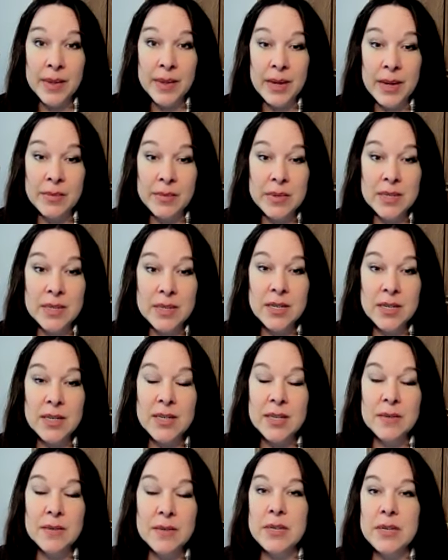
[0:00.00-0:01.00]
It was
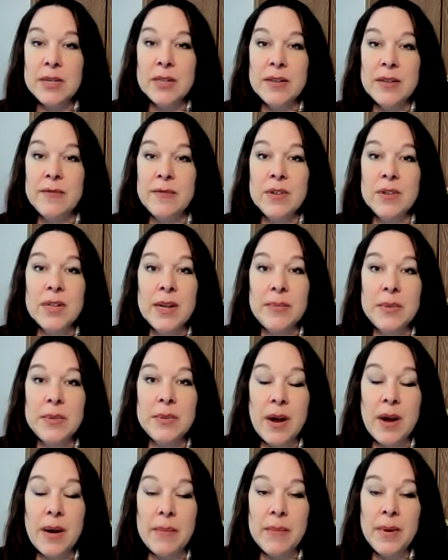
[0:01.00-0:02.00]
just as much as a full-time
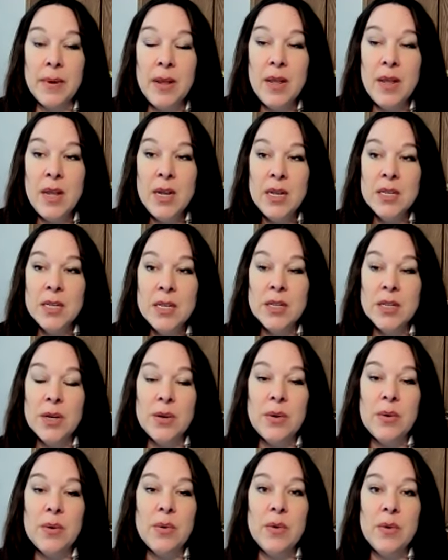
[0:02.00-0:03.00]
job.
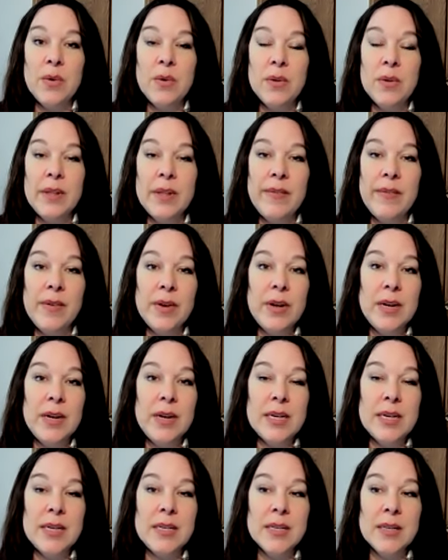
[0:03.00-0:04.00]
So LiveGood
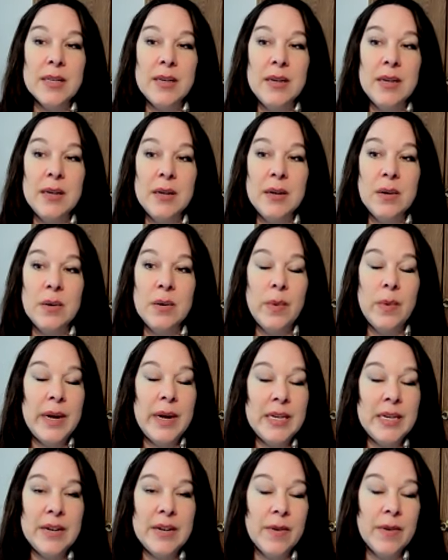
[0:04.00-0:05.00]
is
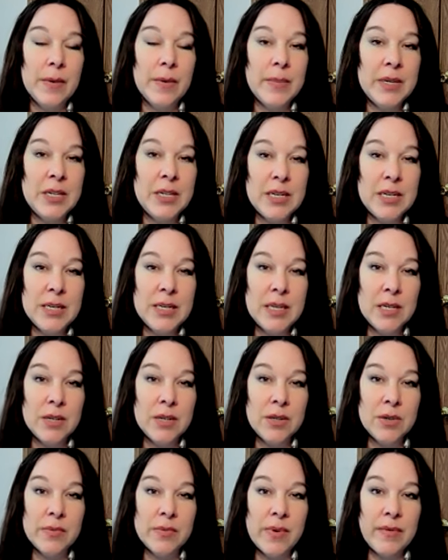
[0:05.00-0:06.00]
way different, much easier.
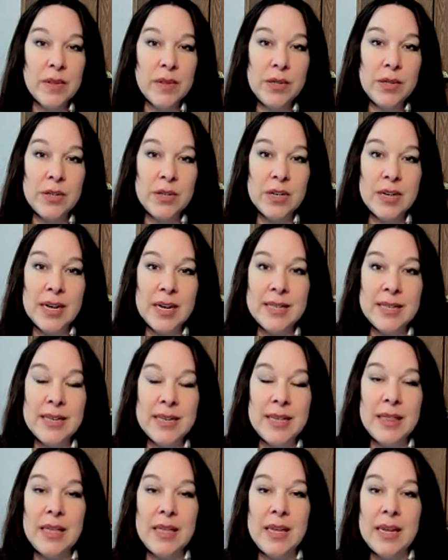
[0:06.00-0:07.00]
It's
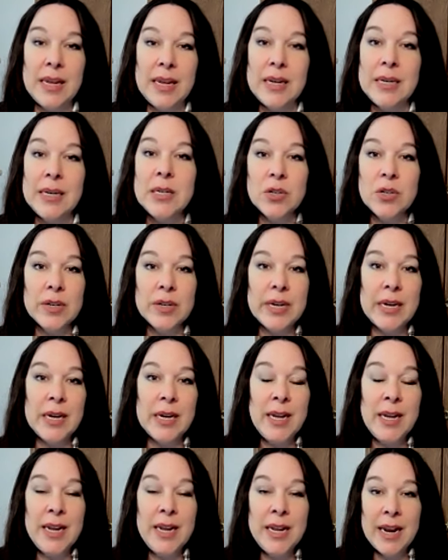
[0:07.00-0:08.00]
revolutionizing the industry.
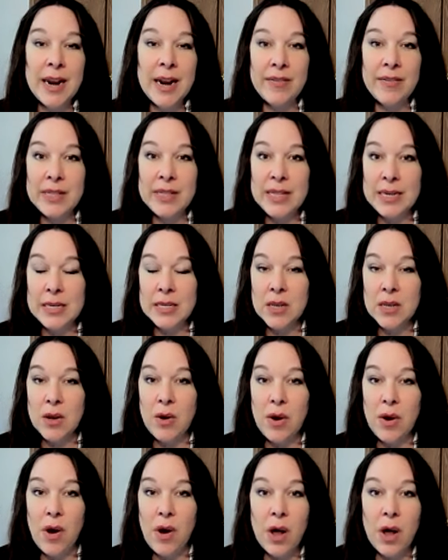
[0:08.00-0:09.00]
Everything's
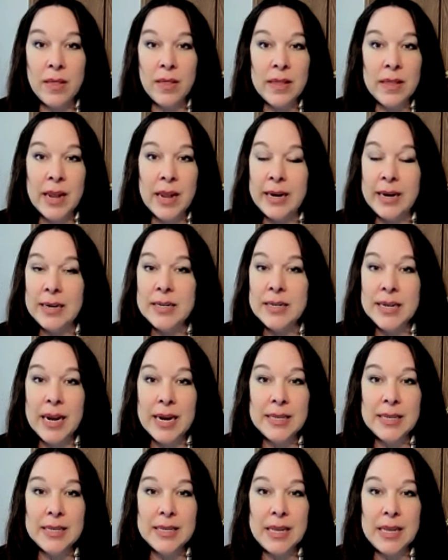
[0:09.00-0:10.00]
online,
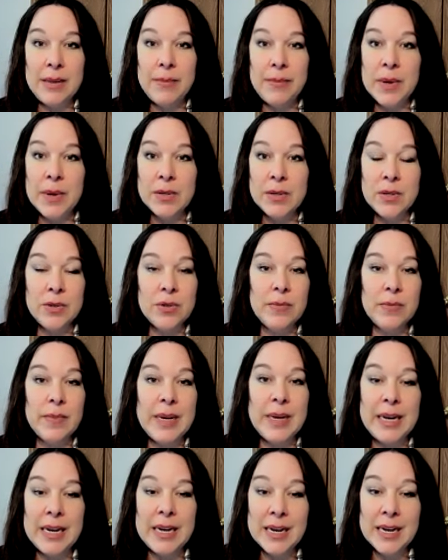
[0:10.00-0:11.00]
text, email, social
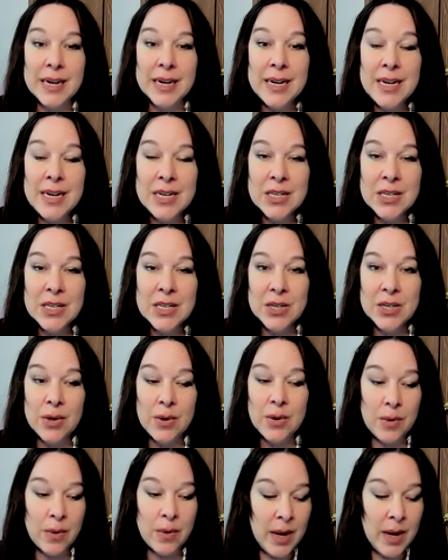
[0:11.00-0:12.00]
media.
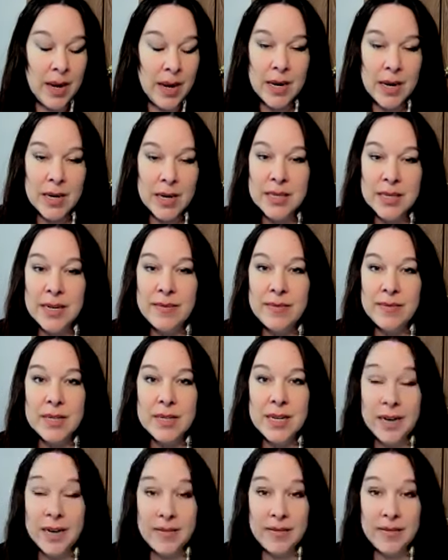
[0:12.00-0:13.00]
So saves a
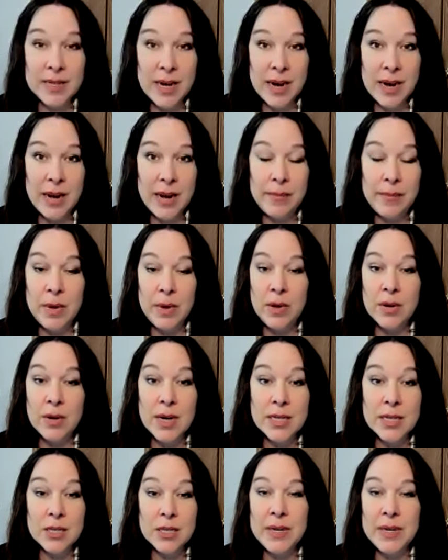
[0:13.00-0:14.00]
ton of time. You're
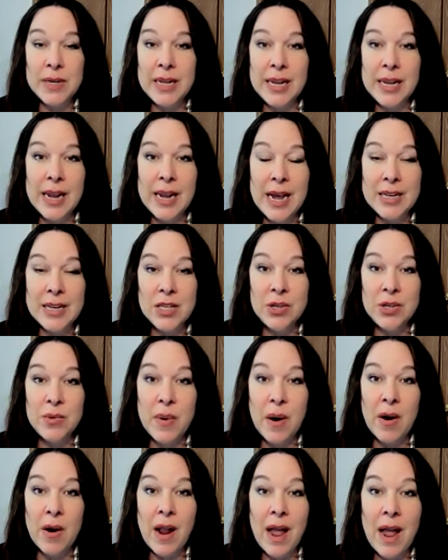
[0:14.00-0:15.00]
not spending gas. You
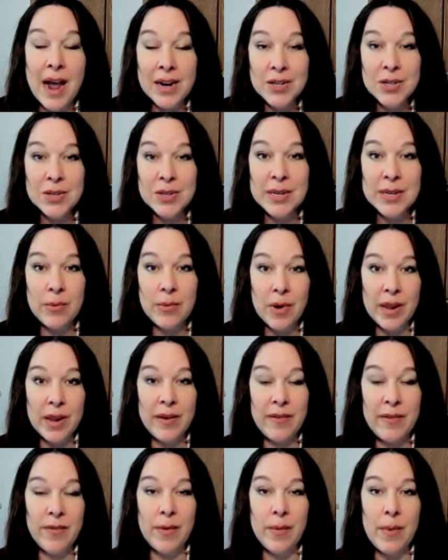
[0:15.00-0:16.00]
are actually
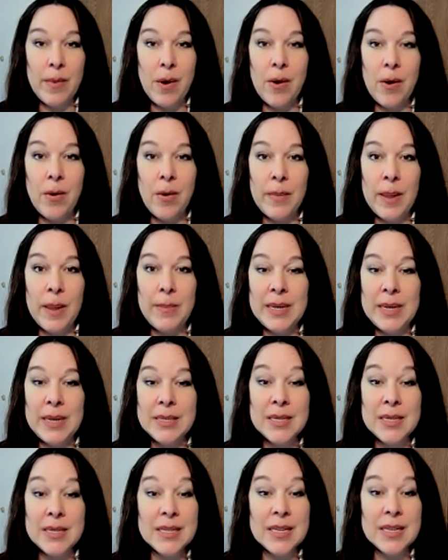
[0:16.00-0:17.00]
working from home and being
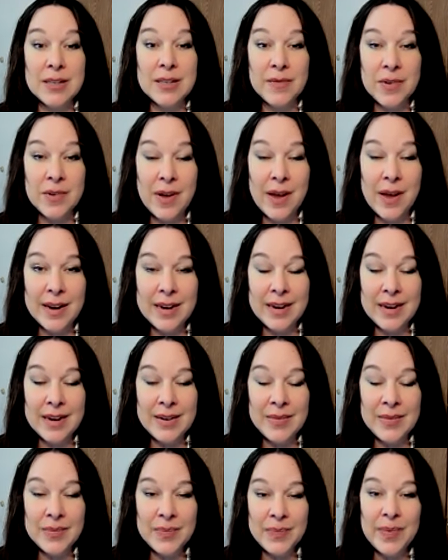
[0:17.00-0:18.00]
successful at it.
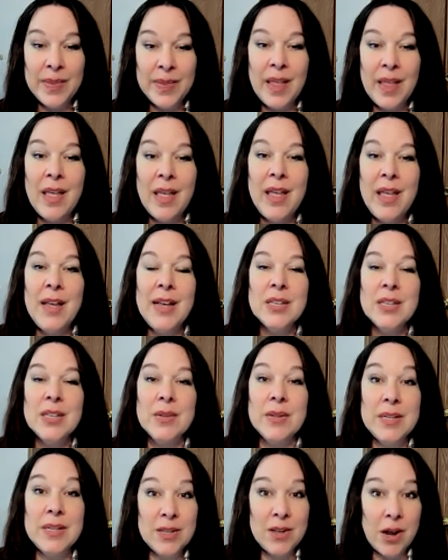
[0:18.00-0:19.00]
So
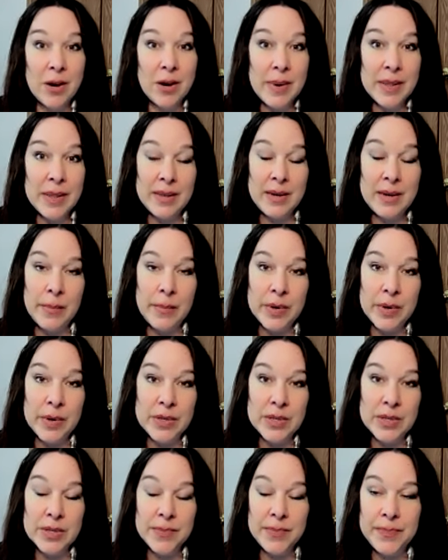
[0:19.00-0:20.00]
let's talk about the
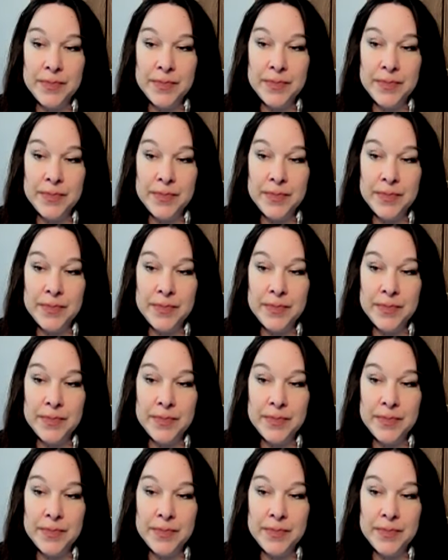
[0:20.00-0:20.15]
numbers.